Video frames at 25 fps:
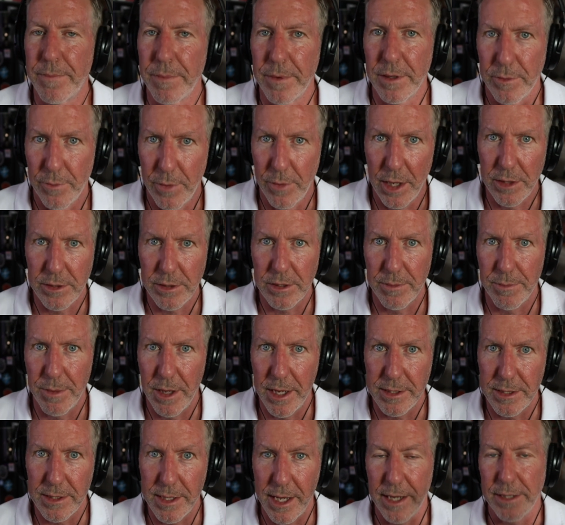while
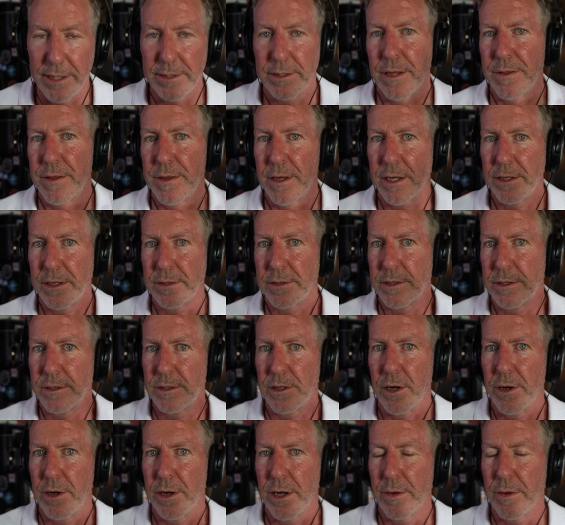supplies last, I think is the
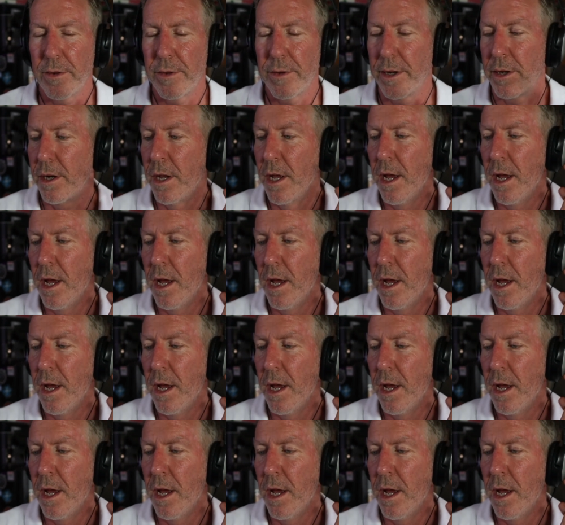scenario here.